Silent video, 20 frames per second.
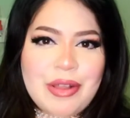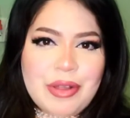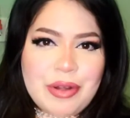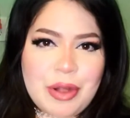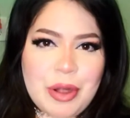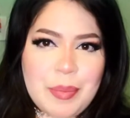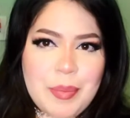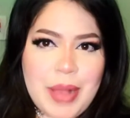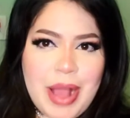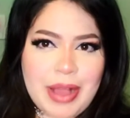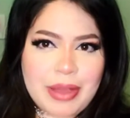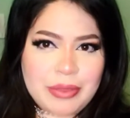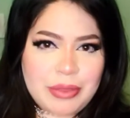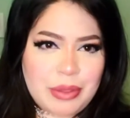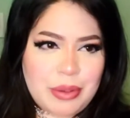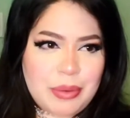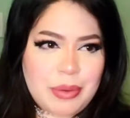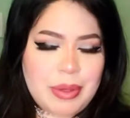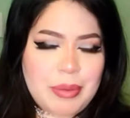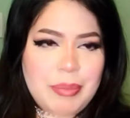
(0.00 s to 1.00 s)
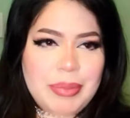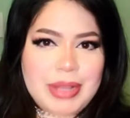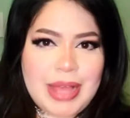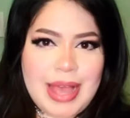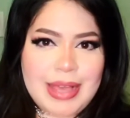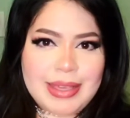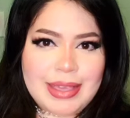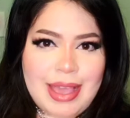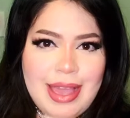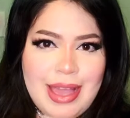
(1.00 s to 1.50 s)
on her back though, a
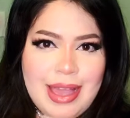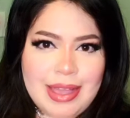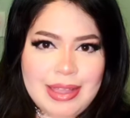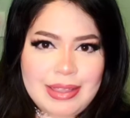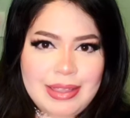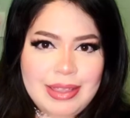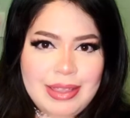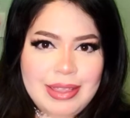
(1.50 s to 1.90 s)
black cat.